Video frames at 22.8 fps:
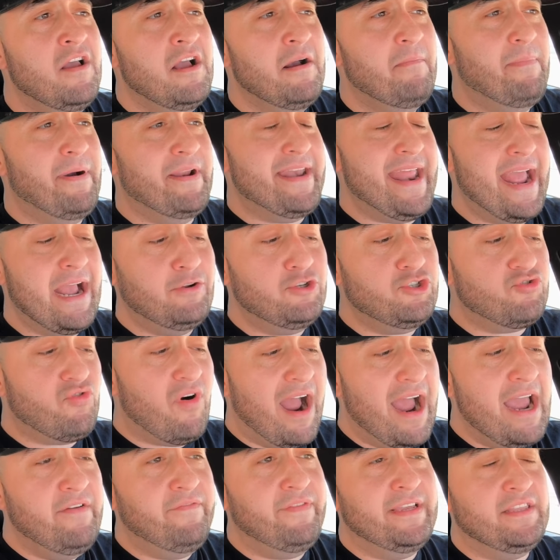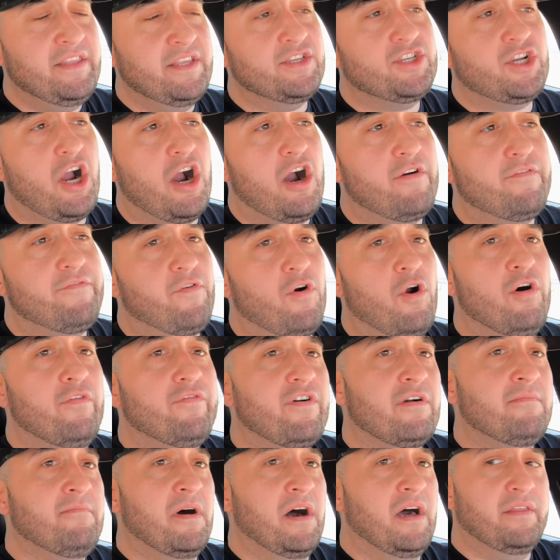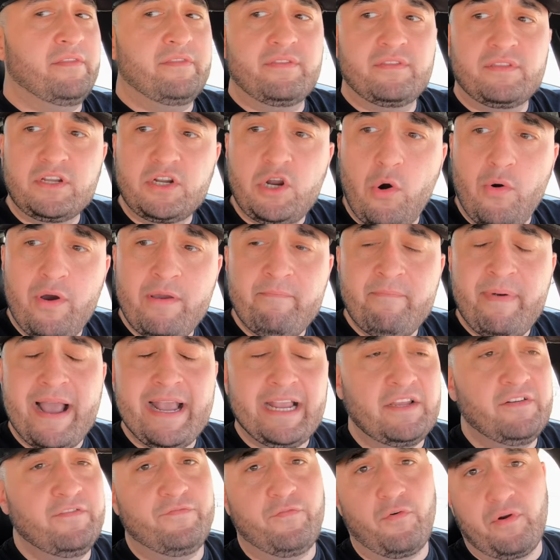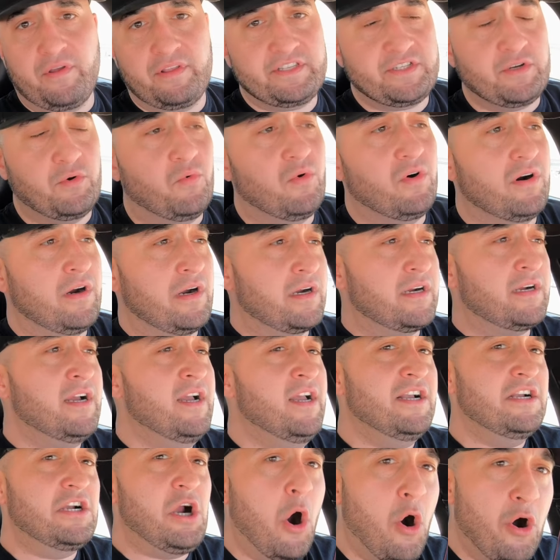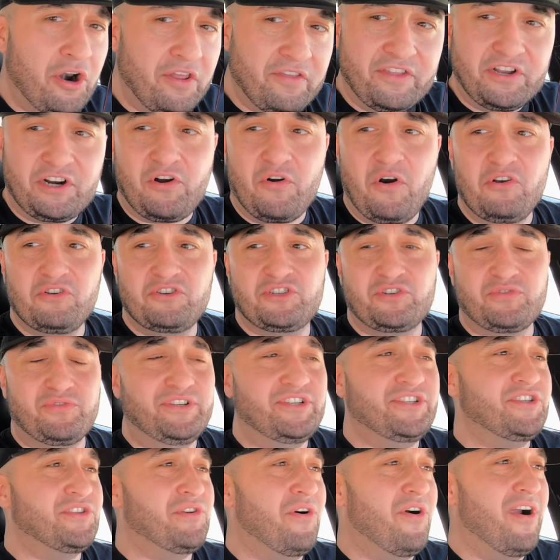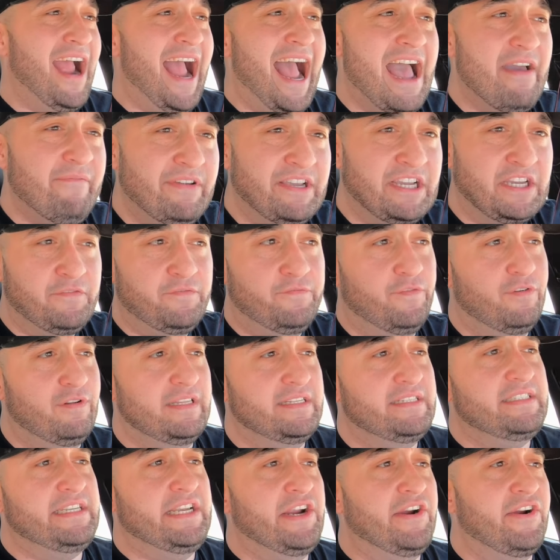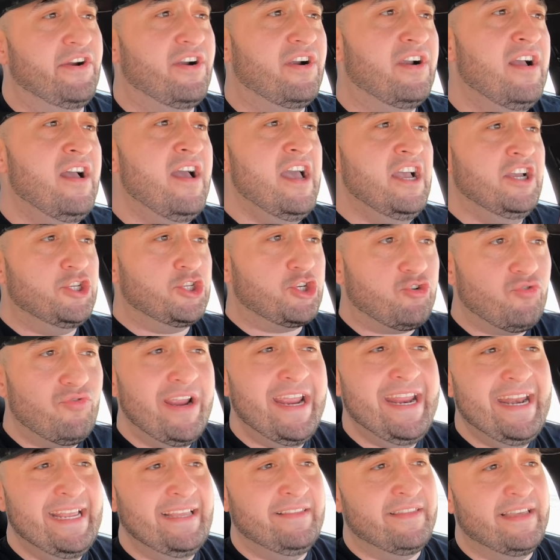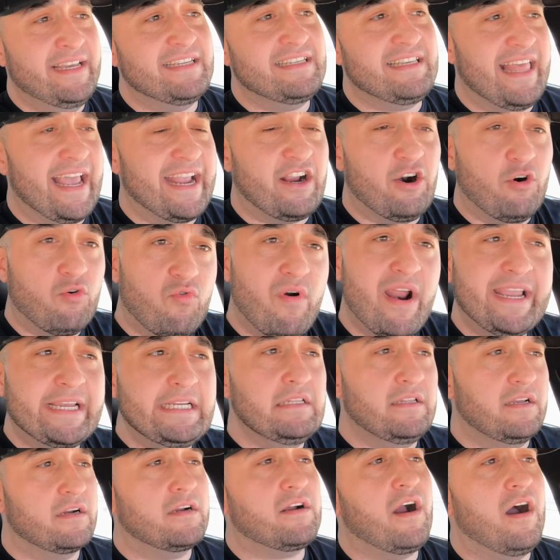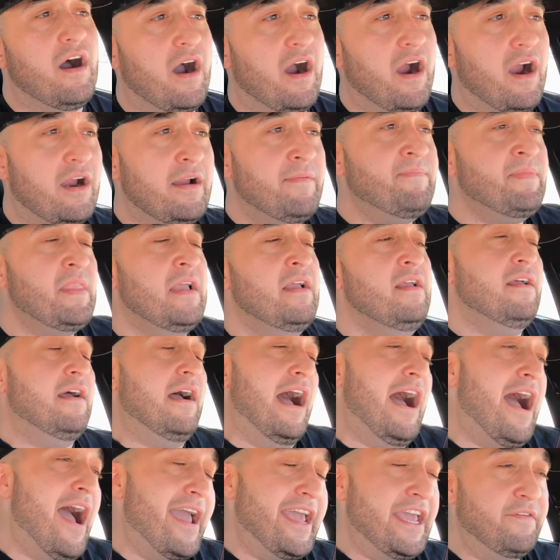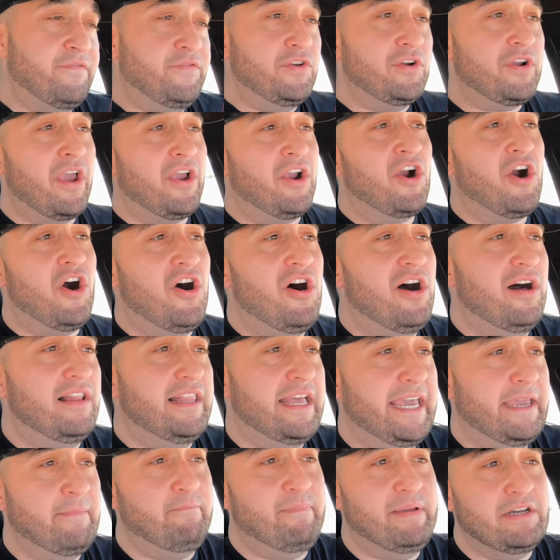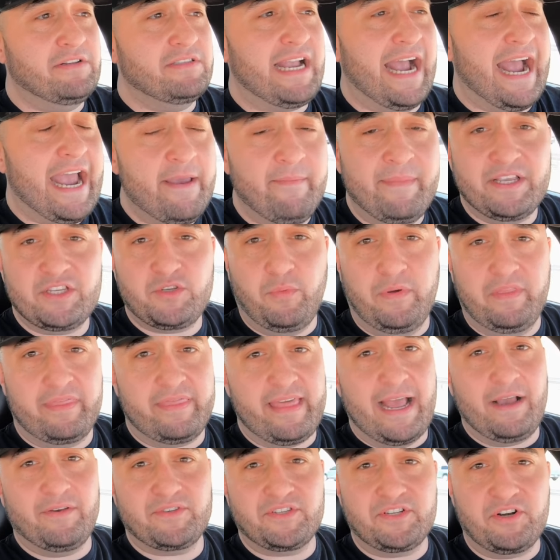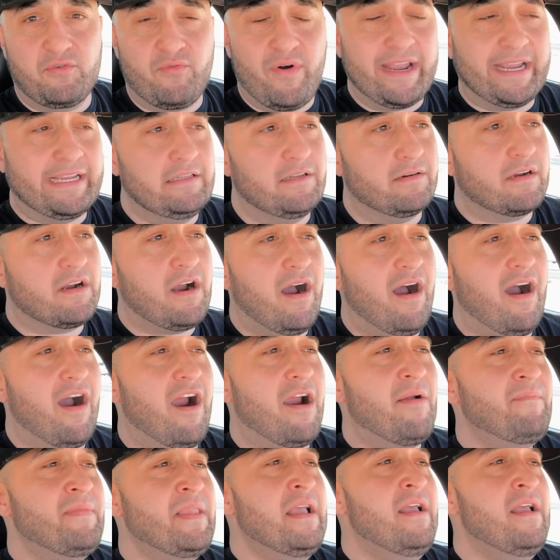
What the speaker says: But now driving this car for over a month, going back and forth to work, going to the grocery store, having it full interior, treating this like a regular car, if you can call a built IMS 1000 a regular car,